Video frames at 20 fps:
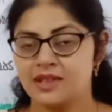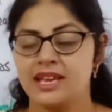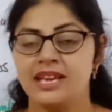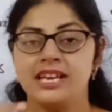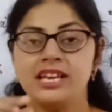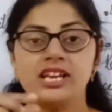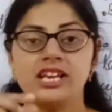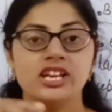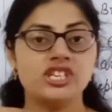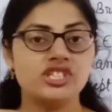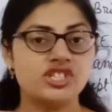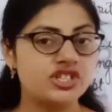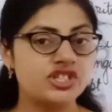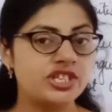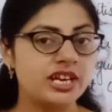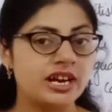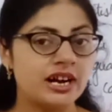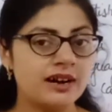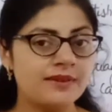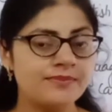
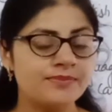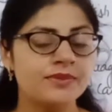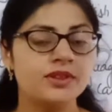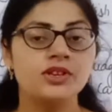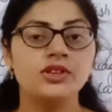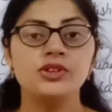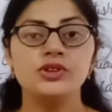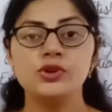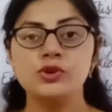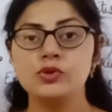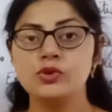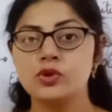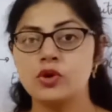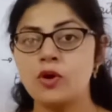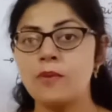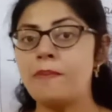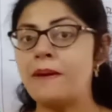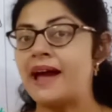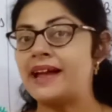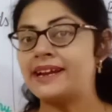Asia,
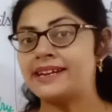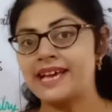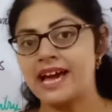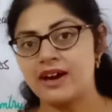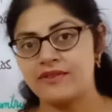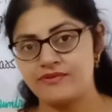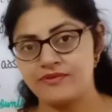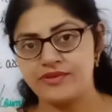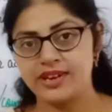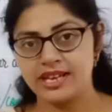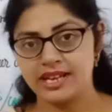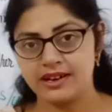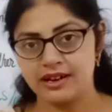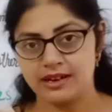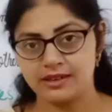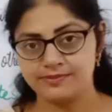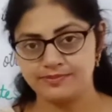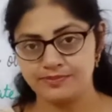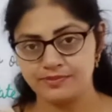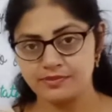Europe and
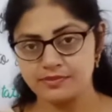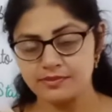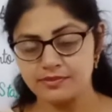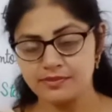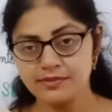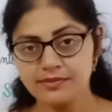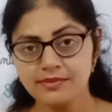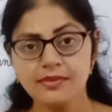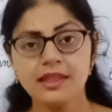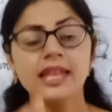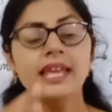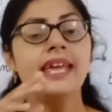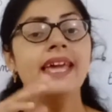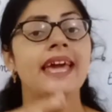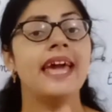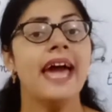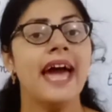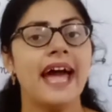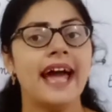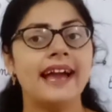Africa.
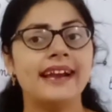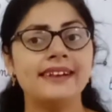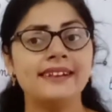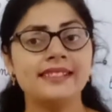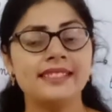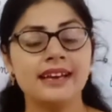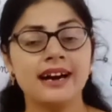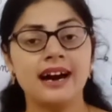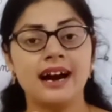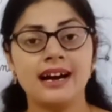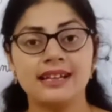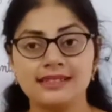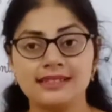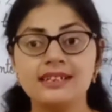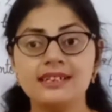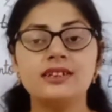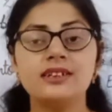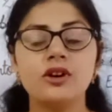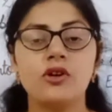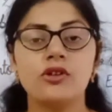And the
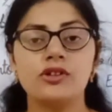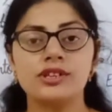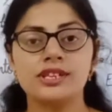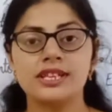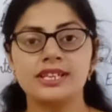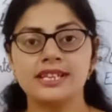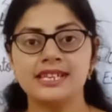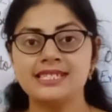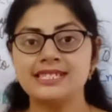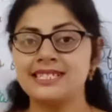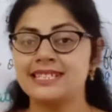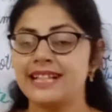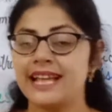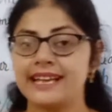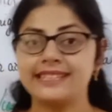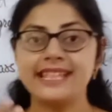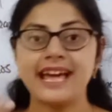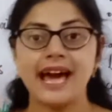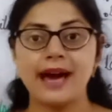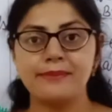other continents
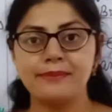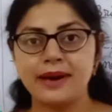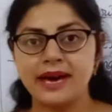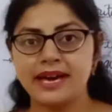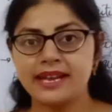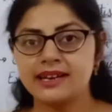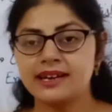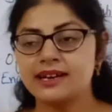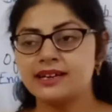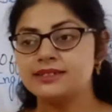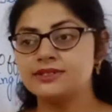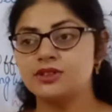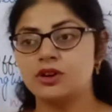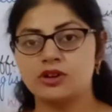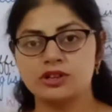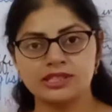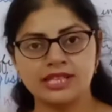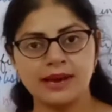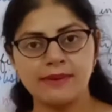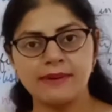like the America,
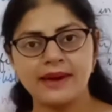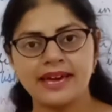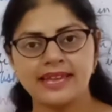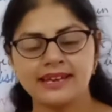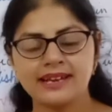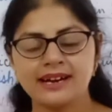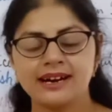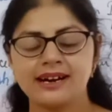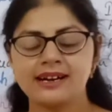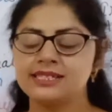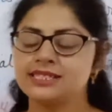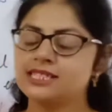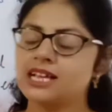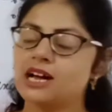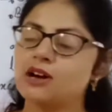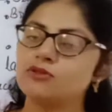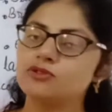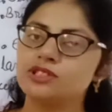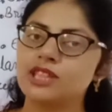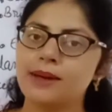North America,
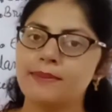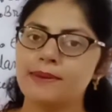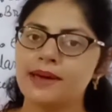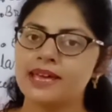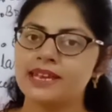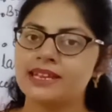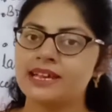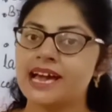South America